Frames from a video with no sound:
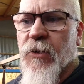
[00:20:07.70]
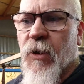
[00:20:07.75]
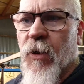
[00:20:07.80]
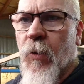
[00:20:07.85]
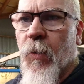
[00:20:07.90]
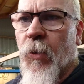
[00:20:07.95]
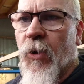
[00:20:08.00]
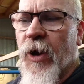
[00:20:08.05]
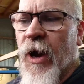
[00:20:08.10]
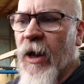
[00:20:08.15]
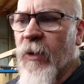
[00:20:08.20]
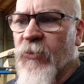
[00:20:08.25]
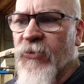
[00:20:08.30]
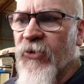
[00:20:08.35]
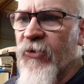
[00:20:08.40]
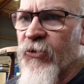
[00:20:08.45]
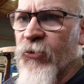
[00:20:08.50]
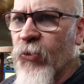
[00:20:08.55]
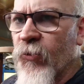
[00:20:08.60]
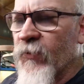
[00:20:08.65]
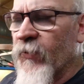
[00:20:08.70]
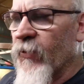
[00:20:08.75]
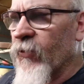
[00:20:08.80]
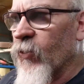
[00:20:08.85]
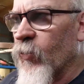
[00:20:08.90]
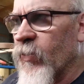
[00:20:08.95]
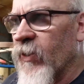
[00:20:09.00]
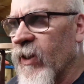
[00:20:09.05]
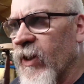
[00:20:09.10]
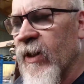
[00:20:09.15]
I'm not 100% sure if this
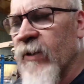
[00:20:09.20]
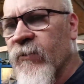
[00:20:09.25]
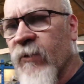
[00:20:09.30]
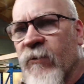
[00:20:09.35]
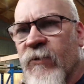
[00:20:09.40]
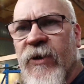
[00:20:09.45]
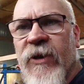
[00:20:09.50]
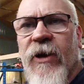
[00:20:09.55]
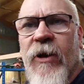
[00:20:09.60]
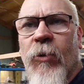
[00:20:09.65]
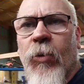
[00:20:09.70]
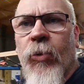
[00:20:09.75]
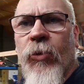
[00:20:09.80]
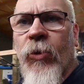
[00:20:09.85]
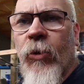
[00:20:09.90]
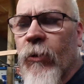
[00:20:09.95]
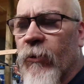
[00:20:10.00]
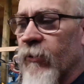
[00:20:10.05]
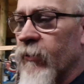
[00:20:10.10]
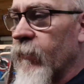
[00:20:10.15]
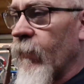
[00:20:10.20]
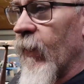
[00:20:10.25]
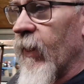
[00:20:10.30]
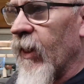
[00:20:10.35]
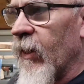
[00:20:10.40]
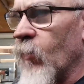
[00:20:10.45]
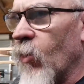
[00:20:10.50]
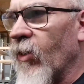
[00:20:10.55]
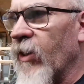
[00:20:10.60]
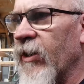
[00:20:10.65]
will be the end of a video or not.
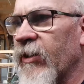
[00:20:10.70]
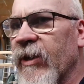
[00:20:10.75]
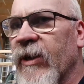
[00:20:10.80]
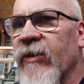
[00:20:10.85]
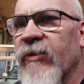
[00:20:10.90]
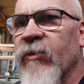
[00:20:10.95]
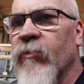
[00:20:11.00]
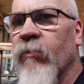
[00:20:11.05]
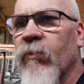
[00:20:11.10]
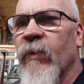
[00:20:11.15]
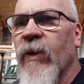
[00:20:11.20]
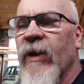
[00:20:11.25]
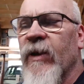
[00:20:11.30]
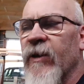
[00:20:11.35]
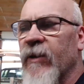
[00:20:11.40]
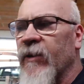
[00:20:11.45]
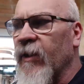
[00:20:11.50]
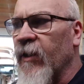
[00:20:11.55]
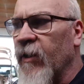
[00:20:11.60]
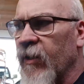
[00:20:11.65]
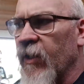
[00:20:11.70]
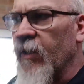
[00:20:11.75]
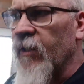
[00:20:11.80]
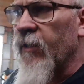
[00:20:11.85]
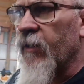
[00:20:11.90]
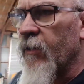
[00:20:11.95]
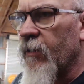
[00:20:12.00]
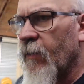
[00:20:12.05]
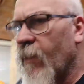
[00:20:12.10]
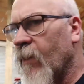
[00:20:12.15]
I need to get some editing done.
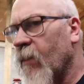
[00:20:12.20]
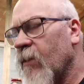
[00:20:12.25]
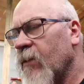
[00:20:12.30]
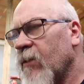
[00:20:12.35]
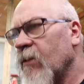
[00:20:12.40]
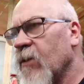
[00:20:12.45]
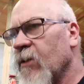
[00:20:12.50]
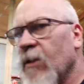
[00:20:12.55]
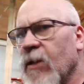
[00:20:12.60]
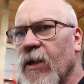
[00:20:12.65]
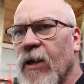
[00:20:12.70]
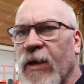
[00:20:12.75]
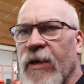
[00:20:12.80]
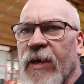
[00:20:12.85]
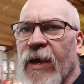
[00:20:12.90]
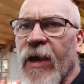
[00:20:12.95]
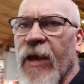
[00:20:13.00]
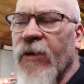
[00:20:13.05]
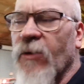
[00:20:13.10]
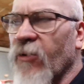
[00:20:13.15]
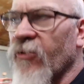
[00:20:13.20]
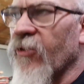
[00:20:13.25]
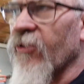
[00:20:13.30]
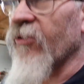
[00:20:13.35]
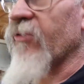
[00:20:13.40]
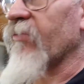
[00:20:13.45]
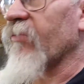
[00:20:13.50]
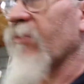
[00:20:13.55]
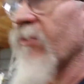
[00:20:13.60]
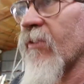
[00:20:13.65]
Again,
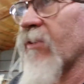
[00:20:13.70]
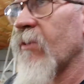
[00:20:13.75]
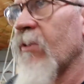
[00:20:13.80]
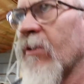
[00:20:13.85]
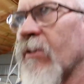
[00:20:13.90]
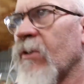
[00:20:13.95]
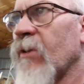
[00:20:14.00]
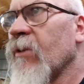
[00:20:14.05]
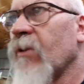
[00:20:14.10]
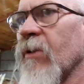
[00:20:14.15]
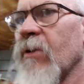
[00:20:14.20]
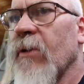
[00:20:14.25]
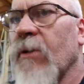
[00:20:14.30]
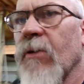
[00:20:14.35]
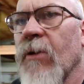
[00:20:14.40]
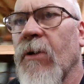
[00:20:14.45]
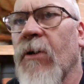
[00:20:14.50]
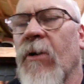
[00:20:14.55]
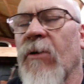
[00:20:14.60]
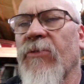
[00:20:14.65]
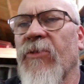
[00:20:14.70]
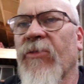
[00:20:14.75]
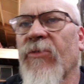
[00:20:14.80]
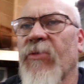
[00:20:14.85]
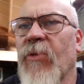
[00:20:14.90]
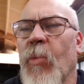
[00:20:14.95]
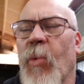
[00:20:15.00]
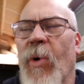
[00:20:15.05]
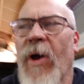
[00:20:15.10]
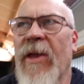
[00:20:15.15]
just
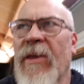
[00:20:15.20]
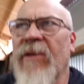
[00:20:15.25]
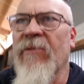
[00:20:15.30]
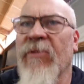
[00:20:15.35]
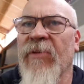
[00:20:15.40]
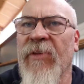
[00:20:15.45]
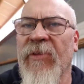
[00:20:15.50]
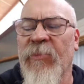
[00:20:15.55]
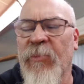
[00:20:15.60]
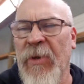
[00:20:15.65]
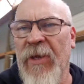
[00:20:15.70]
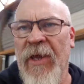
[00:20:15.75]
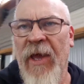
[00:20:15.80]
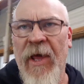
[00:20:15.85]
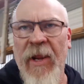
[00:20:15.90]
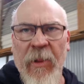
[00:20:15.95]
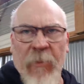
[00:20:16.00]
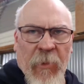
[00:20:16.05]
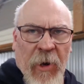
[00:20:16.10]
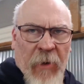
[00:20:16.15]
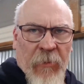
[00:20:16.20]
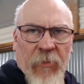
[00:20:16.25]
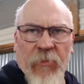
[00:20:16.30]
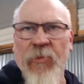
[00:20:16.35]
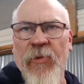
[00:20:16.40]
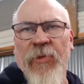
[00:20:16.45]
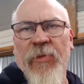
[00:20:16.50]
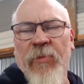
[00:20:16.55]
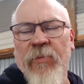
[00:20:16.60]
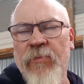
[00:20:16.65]
the way everything's been going at the moment,
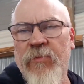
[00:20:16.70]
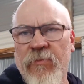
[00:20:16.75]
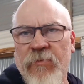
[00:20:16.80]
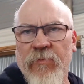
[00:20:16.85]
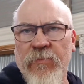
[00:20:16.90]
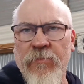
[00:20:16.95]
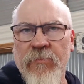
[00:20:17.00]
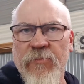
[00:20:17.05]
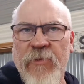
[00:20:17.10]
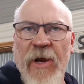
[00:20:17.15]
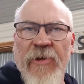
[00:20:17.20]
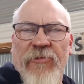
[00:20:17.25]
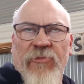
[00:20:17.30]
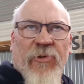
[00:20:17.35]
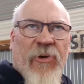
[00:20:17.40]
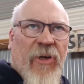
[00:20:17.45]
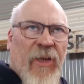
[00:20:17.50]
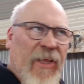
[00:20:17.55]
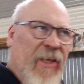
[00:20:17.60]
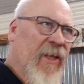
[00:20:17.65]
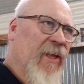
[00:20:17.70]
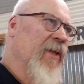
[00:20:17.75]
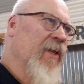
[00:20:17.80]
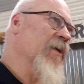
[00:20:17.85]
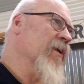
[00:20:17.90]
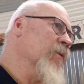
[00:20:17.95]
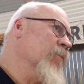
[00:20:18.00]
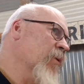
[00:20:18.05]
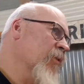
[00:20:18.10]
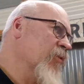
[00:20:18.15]
with breaking a leg
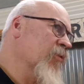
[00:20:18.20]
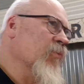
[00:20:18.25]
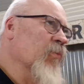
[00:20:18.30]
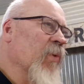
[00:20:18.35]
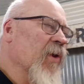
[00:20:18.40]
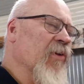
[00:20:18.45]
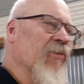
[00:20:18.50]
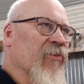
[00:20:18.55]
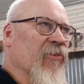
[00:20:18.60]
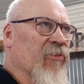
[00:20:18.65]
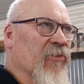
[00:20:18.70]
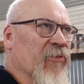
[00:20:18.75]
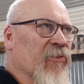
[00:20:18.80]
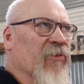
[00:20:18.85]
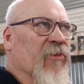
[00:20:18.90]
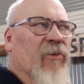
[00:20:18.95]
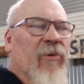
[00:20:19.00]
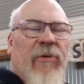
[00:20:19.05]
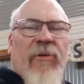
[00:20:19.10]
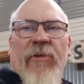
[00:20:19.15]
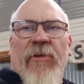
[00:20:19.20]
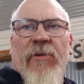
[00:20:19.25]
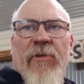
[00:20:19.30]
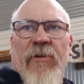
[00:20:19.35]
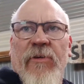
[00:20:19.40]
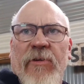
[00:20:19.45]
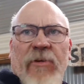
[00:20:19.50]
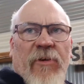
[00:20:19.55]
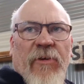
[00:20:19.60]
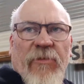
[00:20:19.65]
and bits and pieces, and
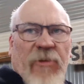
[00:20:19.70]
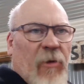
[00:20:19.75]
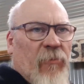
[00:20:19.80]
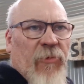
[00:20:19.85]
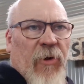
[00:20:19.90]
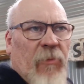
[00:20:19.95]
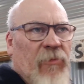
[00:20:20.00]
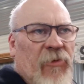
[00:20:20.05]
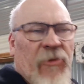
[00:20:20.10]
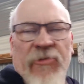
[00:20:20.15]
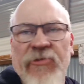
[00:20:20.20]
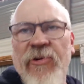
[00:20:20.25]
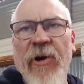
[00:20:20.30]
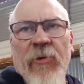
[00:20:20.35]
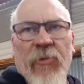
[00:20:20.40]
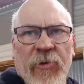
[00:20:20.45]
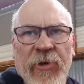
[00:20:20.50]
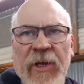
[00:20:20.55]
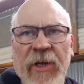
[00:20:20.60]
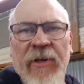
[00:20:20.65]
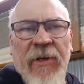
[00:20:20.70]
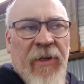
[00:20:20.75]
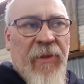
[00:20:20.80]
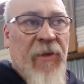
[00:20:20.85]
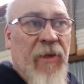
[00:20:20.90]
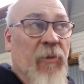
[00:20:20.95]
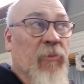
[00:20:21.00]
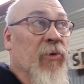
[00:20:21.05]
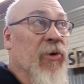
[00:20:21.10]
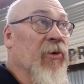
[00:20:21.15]
sometimes I struggle to get near the
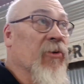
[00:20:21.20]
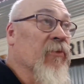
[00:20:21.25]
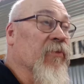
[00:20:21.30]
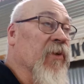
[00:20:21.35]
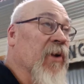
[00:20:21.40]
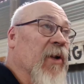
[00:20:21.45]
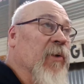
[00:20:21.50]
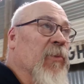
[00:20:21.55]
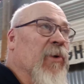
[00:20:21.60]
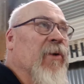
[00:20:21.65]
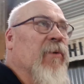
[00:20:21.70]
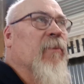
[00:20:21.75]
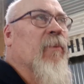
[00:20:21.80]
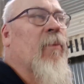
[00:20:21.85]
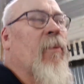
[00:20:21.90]
computer, if you know what I mean.